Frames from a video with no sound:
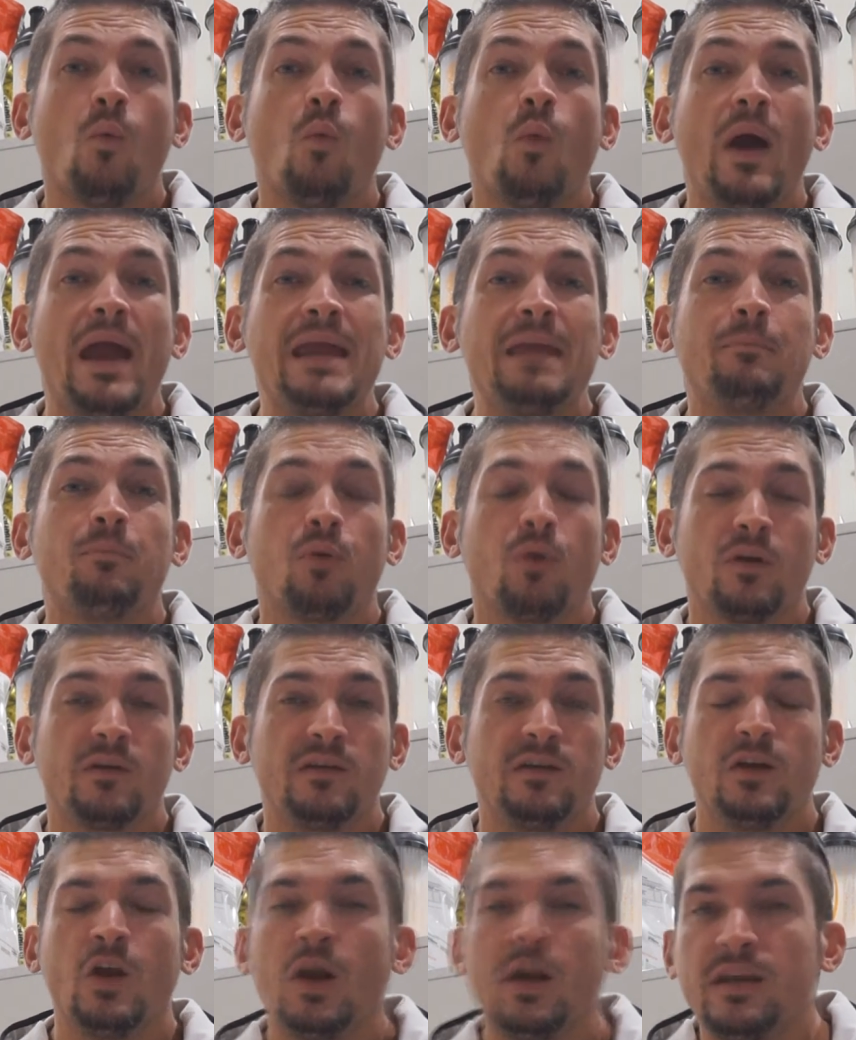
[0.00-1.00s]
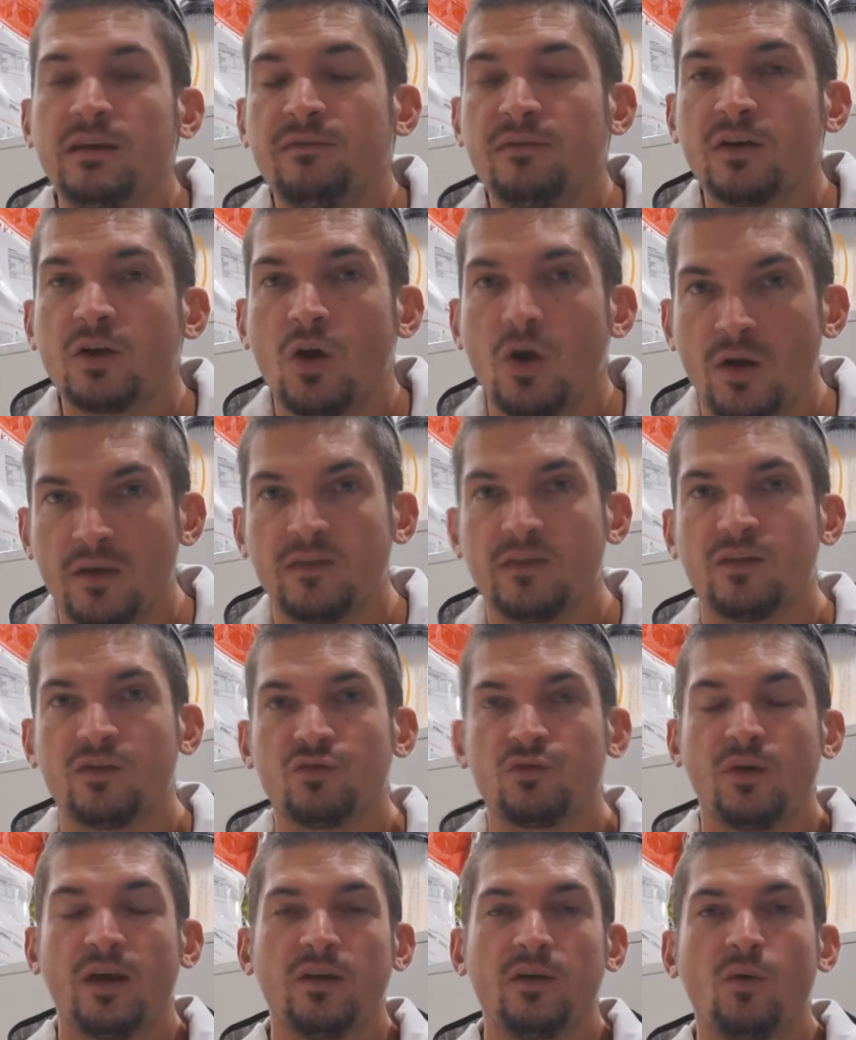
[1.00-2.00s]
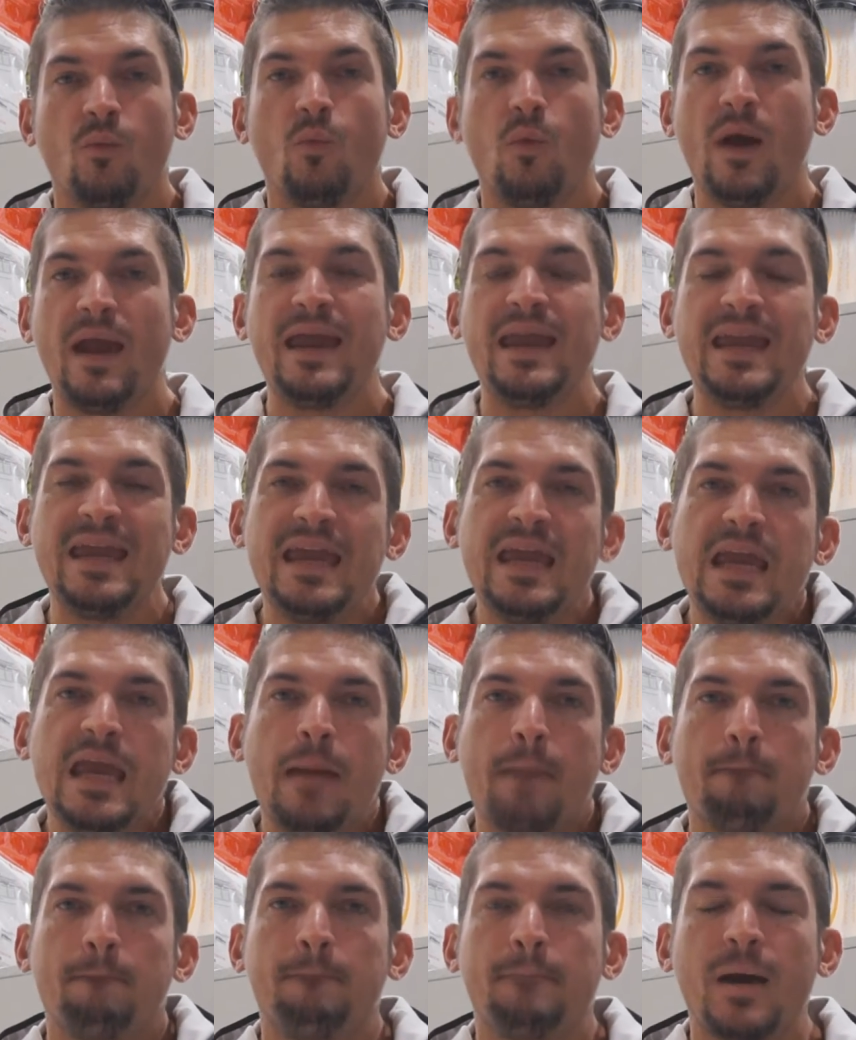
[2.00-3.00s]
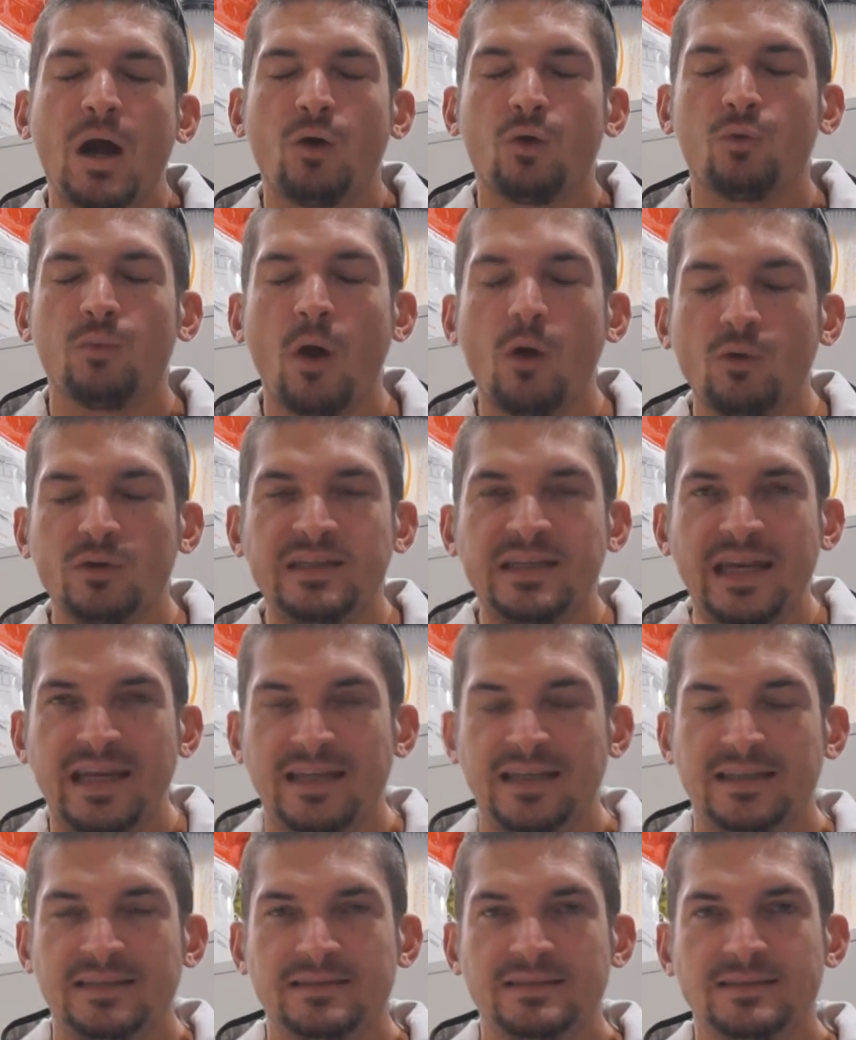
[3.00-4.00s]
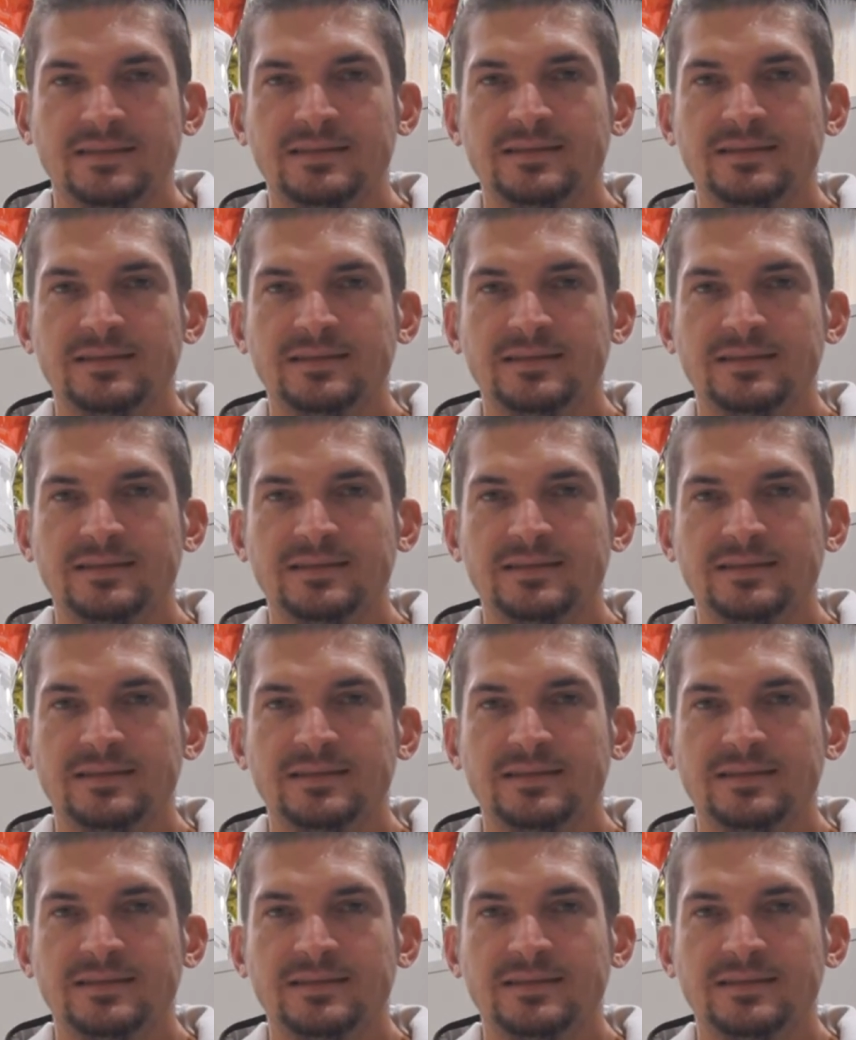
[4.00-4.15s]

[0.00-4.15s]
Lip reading: not even concentrate, whey protein.